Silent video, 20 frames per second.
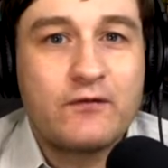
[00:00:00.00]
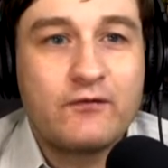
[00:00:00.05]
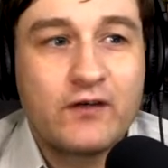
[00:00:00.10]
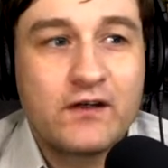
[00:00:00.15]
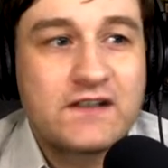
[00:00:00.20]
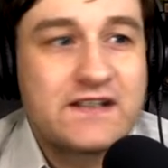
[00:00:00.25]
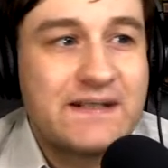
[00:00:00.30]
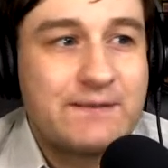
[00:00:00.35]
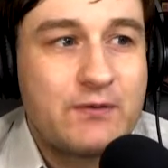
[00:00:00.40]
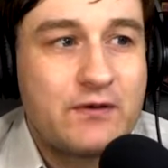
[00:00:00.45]
For
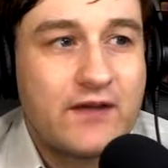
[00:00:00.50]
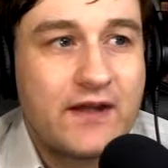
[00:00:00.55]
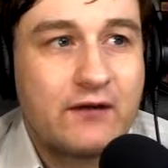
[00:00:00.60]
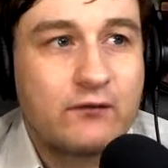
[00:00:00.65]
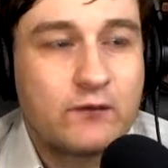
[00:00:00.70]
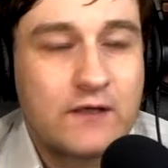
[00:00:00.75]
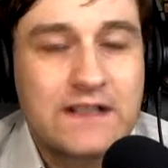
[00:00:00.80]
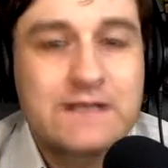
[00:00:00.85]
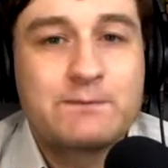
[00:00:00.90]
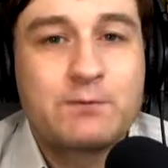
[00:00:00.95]
example,
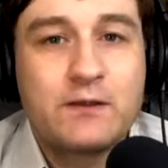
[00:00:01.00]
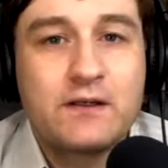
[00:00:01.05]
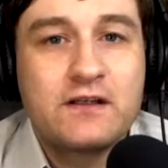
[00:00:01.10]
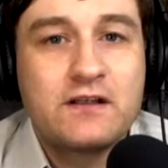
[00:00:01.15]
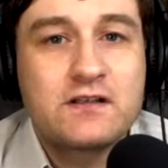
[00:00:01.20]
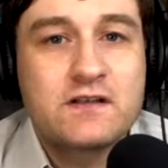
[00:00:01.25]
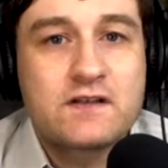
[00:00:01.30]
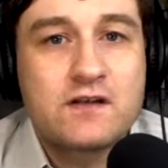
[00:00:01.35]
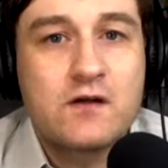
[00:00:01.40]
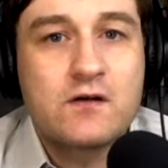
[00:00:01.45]
that
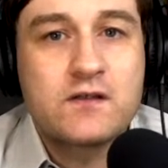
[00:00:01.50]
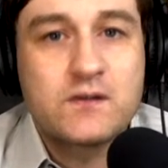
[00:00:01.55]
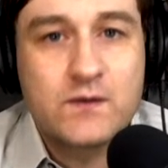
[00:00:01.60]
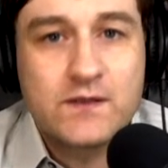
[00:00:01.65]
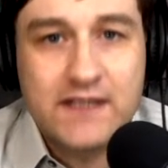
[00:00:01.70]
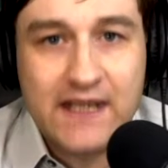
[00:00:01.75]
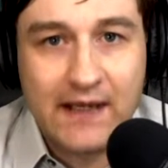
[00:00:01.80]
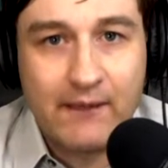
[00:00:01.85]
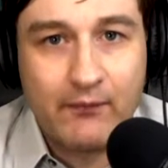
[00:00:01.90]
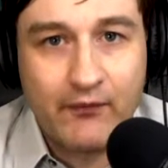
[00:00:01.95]
respirators don't do
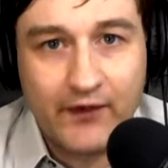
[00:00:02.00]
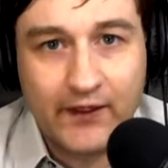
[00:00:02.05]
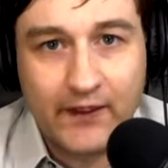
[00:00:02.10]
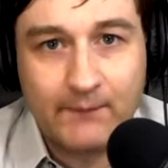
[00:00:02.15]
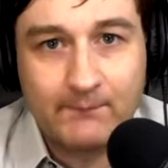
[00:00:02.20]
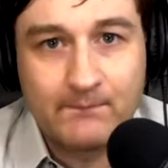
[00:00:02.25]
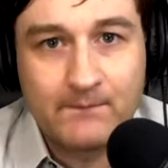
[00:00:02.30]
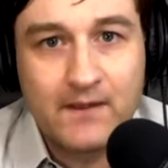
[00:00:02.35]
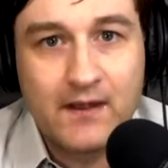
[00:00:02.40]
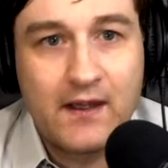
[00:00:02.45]
a damn
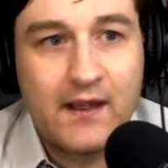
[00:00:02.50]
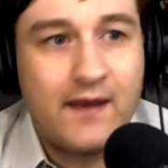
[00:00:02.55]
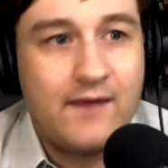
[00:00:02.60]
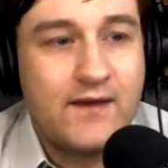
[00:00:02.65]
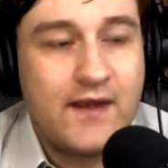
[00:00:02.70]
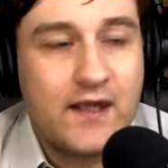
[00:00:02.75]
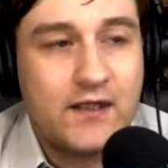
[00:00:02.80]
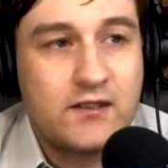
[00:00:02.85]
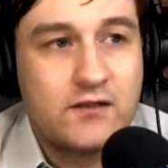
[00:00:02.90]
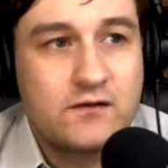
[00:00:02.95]
thing, and
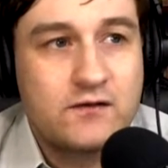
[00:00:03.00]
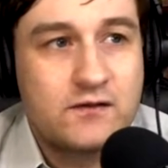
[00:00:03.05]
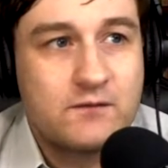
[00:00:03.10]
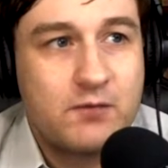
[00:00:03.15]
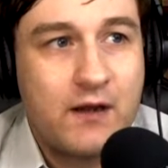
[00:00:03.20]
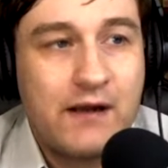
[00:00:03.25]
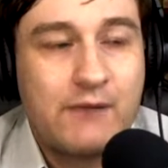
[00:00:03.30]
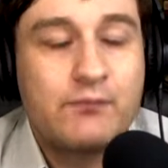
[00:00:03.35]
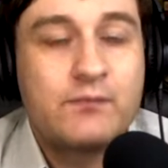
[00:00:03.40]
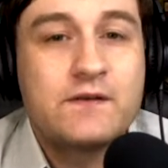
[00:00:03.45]
that you should
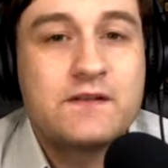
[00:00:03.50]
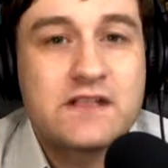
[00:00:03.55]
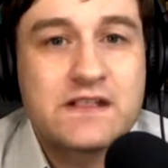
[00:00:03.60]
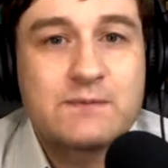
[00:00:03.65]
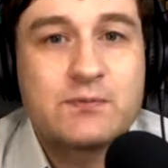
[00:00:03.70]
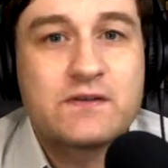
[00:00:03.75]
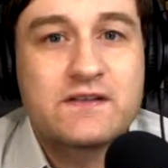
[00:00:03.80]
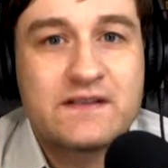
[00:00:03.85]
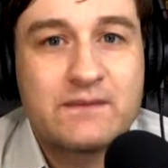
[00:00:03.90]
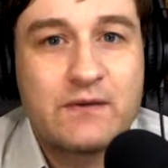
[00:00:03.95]
probably
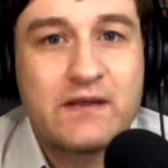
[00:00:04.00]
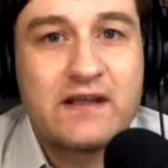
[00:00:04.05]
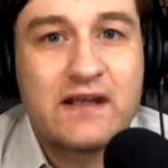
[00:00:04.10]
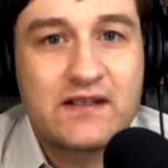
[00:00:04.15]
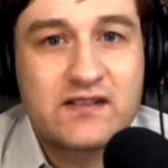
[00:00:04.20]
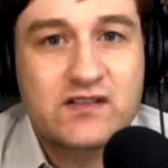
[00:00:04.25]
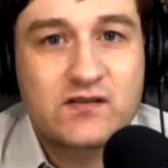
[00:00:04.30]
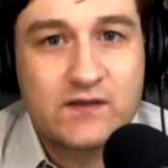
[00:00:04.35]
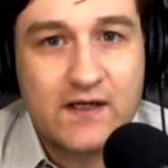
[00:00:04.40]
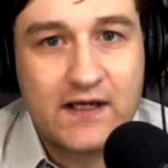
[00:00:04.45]
just put somebody
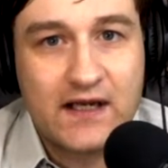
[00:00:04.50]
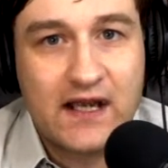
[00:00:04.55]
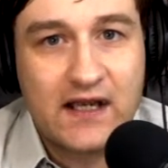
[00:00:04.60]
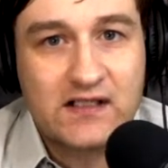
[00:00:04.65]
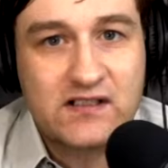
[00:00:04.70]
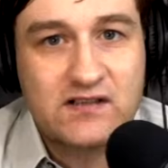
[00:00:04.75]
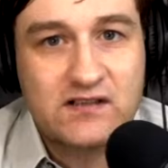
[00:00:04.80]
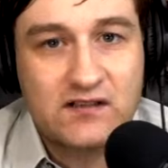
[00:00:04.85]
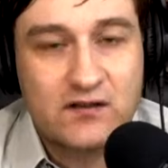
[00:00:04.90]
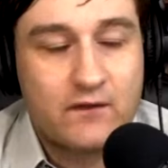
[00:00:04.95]
on straight
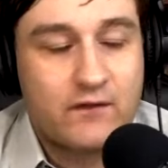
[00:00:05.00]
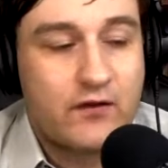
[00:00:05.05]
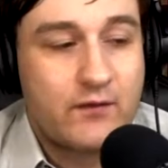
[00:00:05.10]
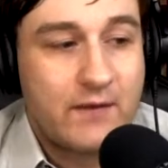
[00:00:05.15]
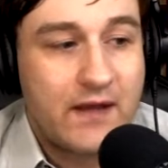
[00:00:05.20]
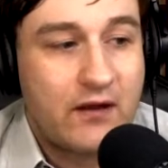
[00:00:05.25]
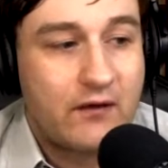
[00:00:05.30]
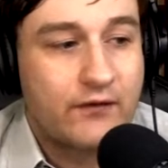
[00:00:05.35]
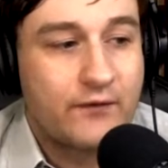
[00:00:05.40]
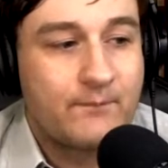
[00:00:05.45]
oxygen over the
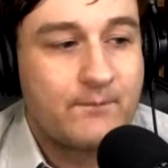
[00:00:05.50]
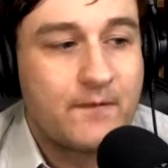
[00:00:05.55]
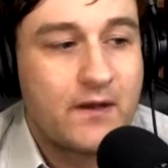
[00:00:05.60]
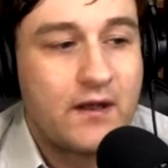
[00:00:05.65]
mouth.